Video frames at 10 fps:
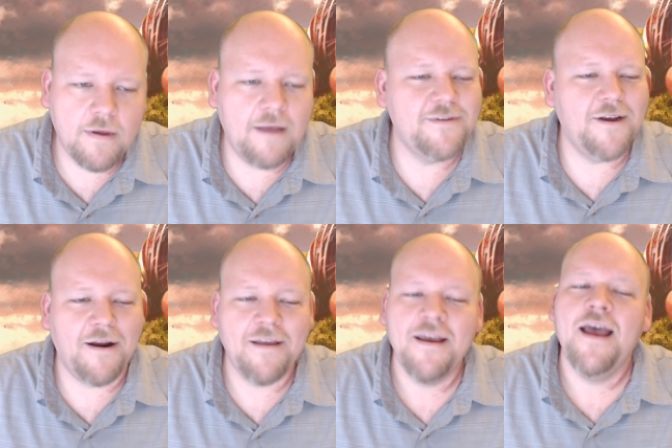I'm
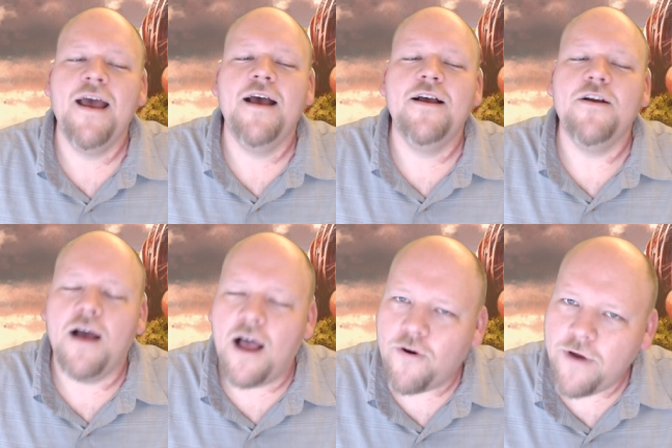sorry.
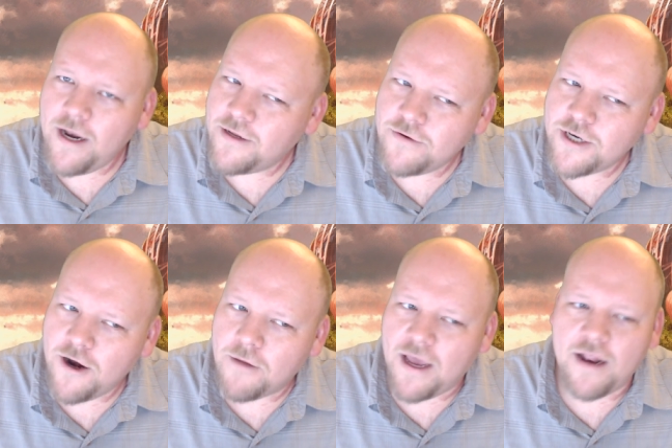A green and two
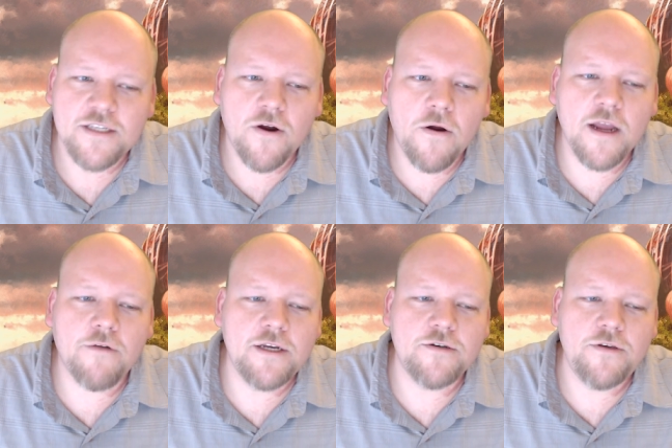generic mana, target
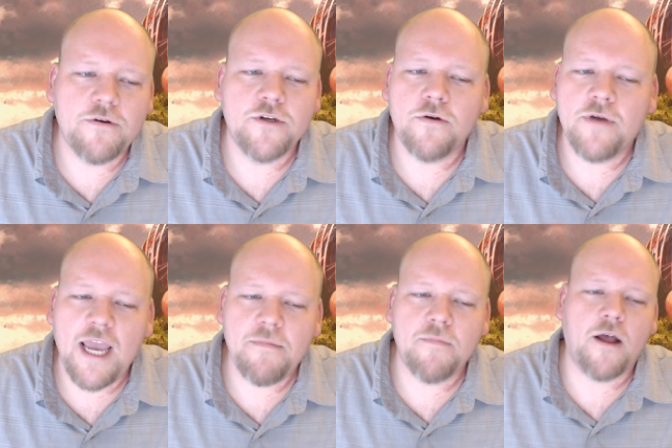creature you control
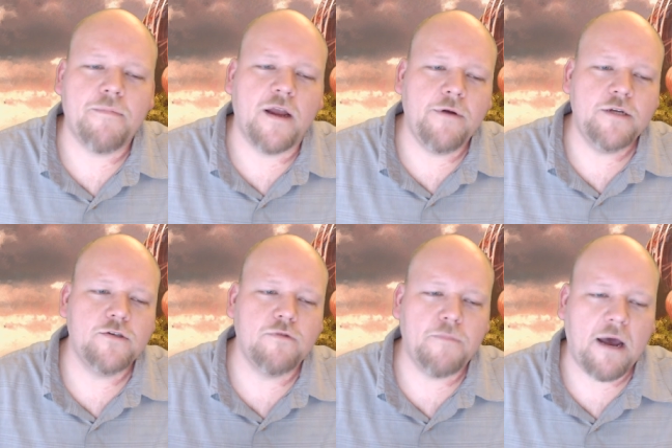can't be blocked by
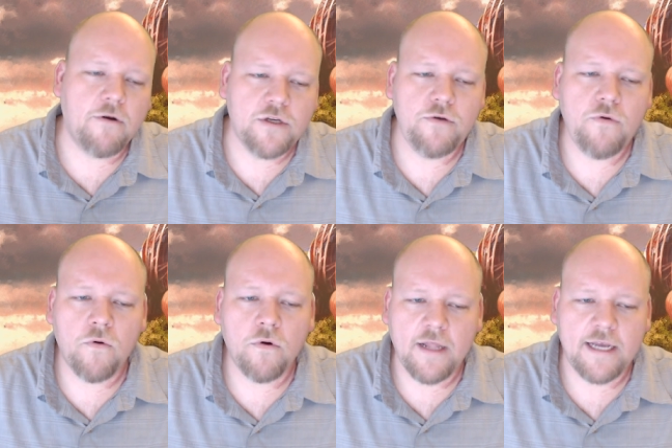creatures with power two
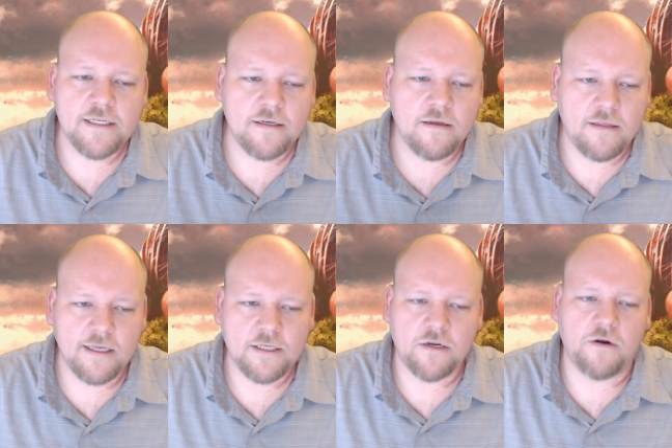or less
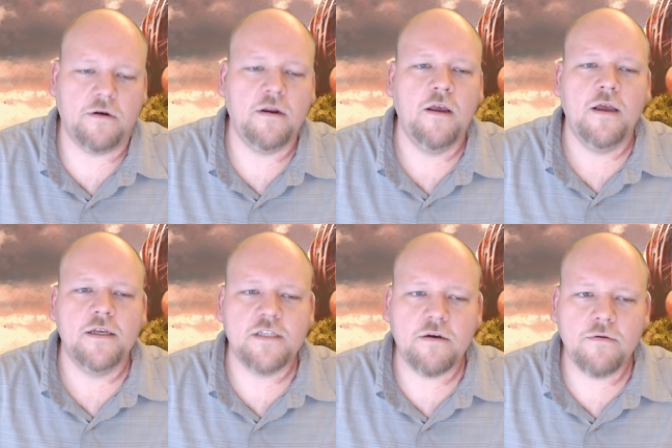this turn.
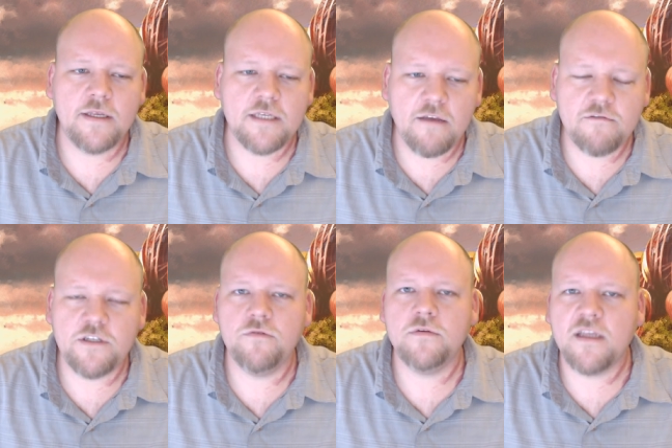So this gives
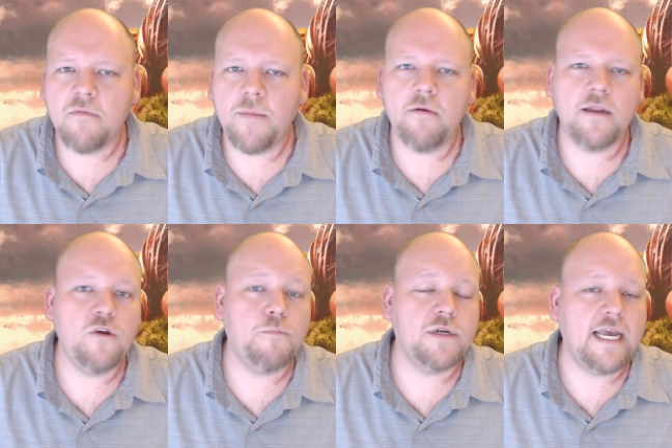you some ability
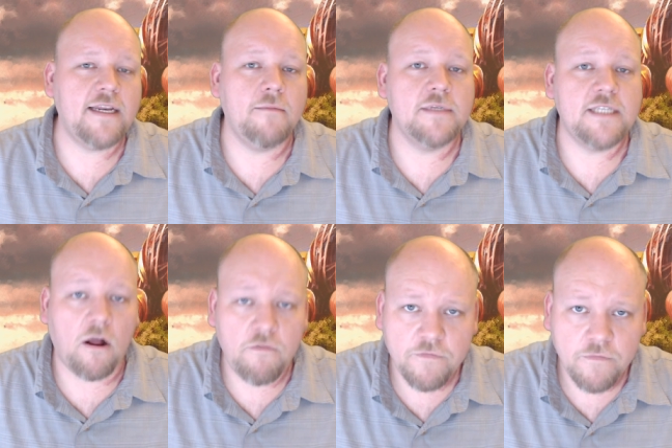to protect
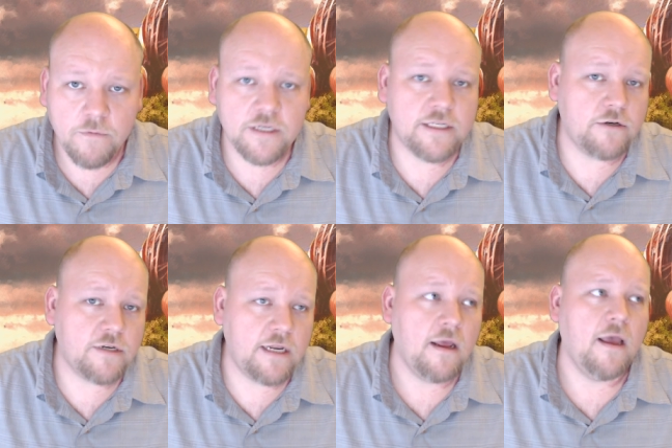himself, which is
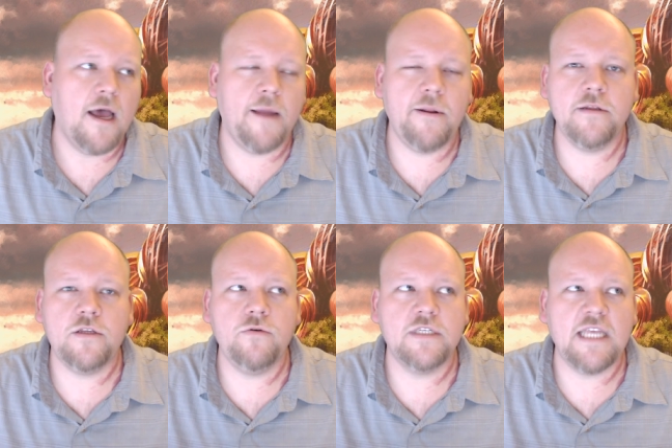interesting. Ability
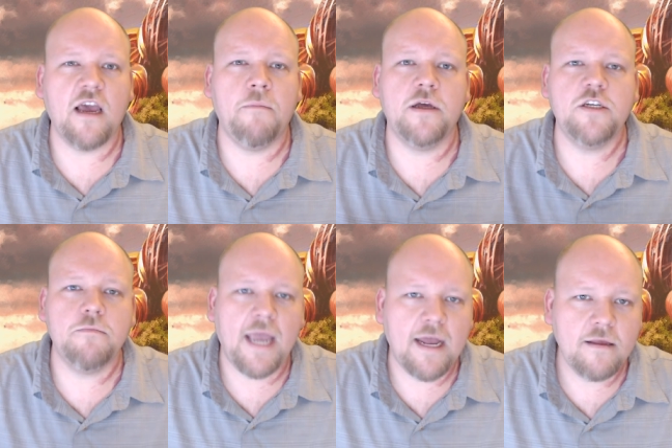to sink a bunch of
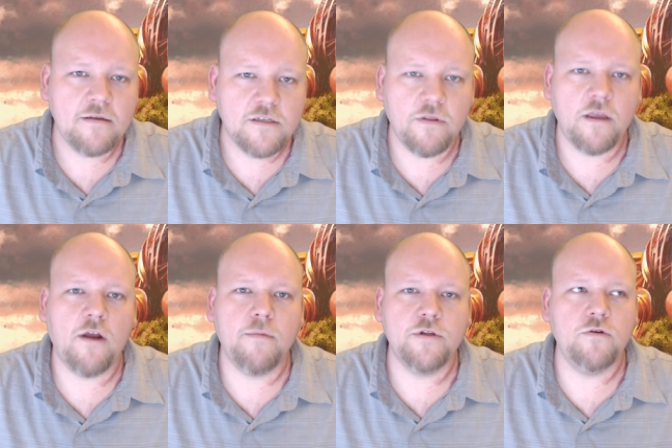mana so that you're
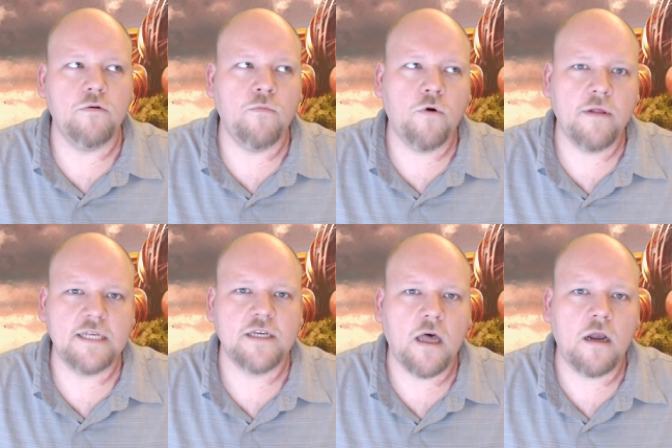able to more or
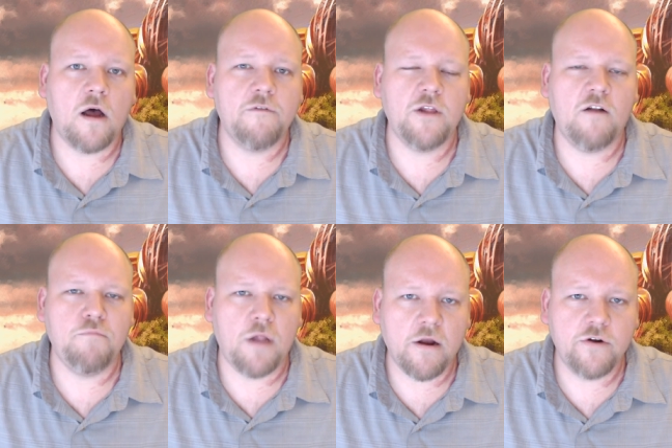less cut off a lot of
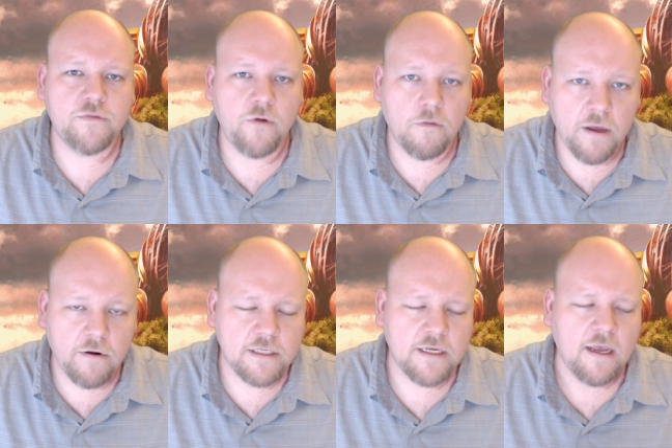blockers from your
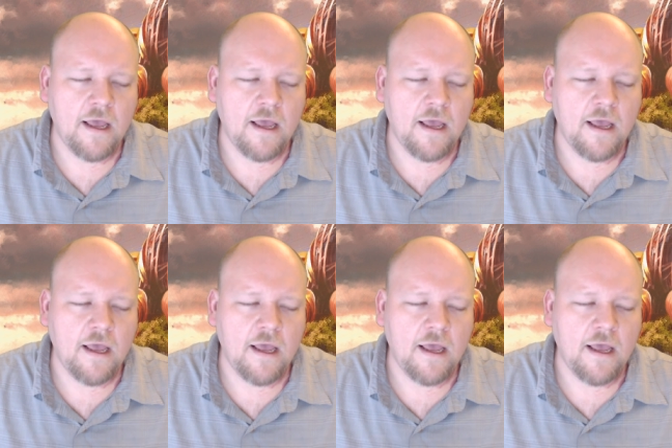opponents.